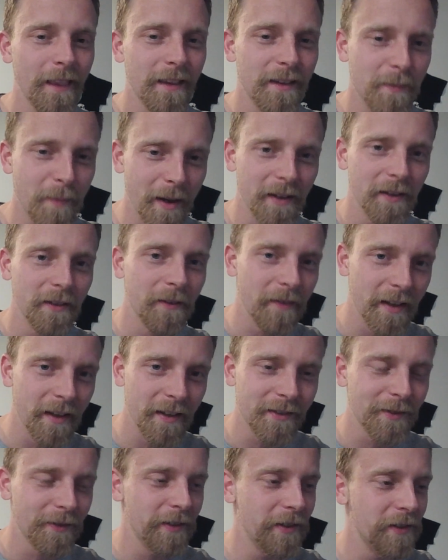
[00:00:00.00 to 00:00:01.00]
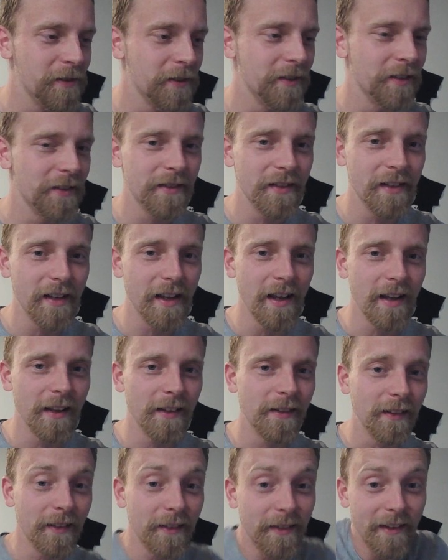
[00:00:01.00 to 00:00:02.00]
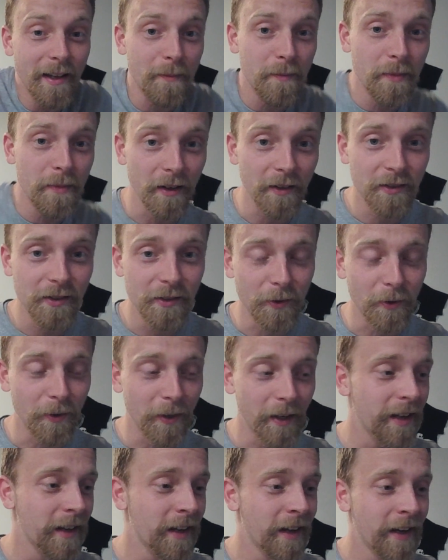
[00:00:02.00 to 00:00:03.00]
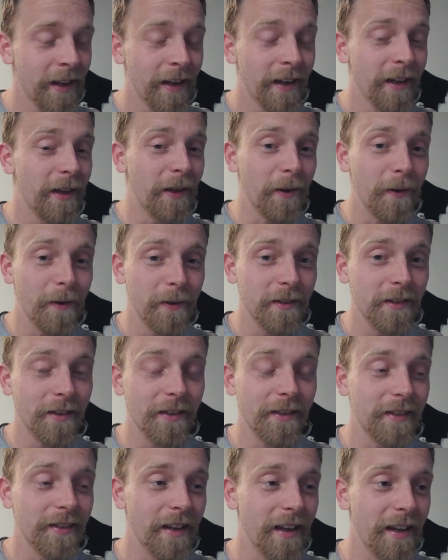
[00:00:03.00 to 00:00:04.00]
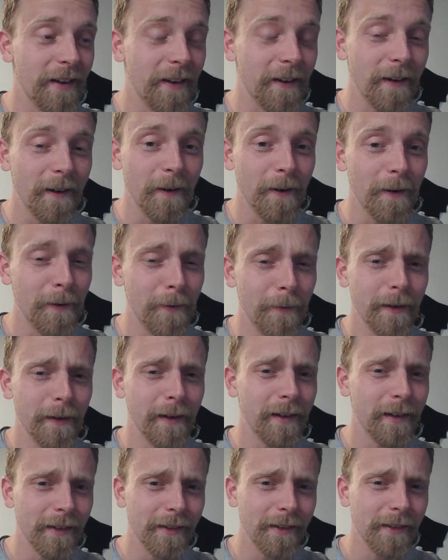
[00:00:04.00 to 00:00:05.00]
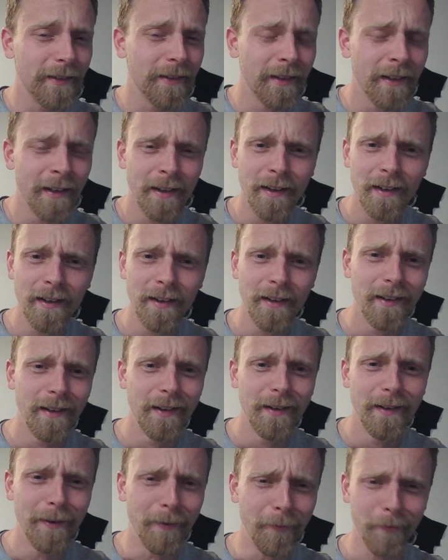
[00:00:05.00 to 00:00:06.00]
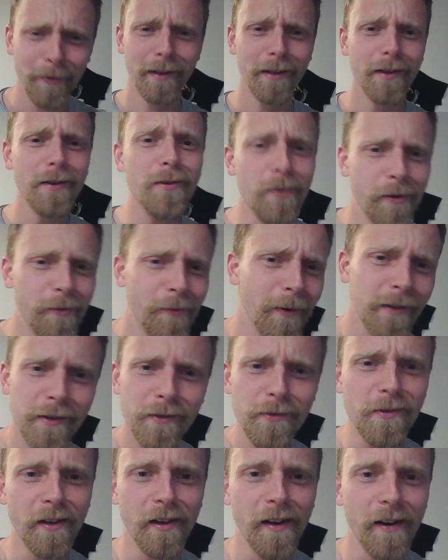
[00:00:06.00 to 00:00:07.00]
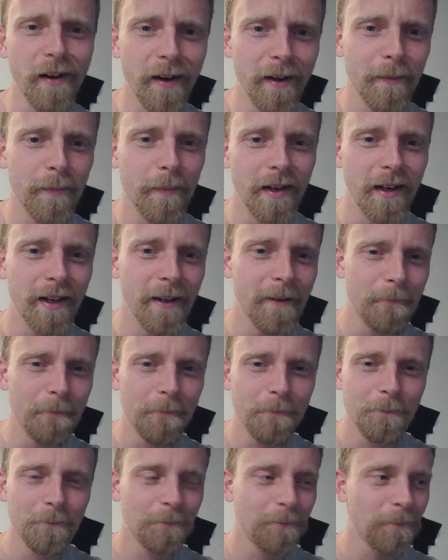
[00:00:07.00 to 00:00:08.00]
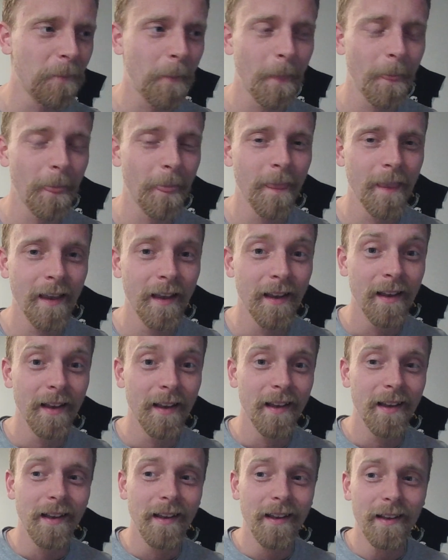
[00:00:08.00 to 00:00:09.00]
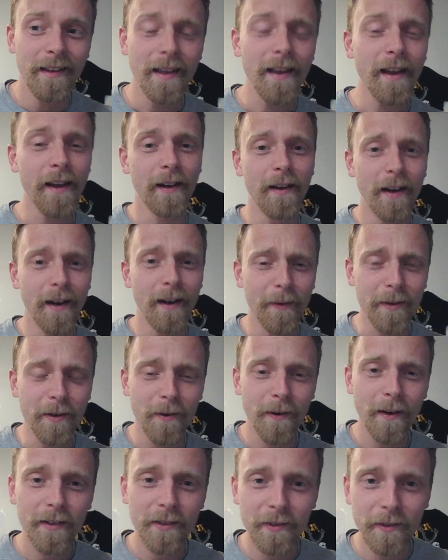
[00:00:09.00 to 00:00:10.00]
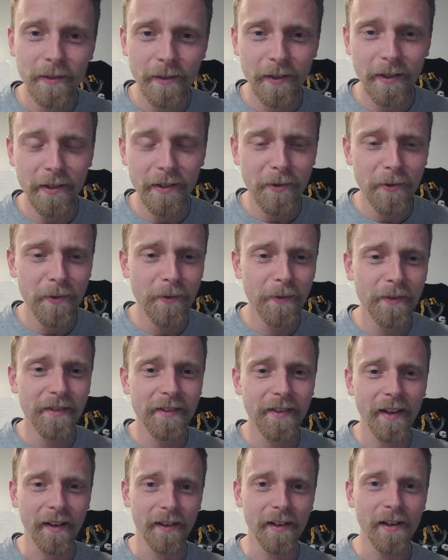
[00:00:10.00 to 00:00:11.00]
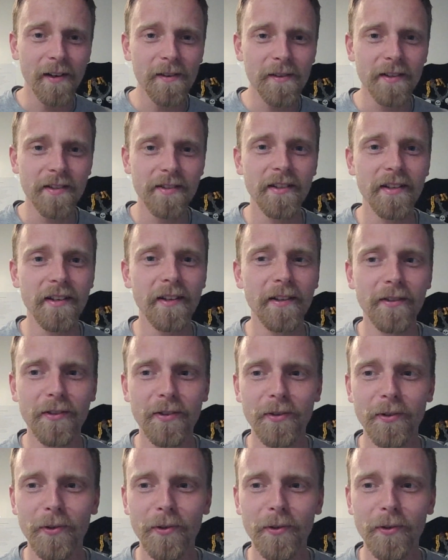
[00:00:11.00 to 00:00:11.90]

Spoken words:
speculative history. You could just say it's a steampunk story. You could just say, oh well, it's what do you call it? But yeah, you're actually going to use technology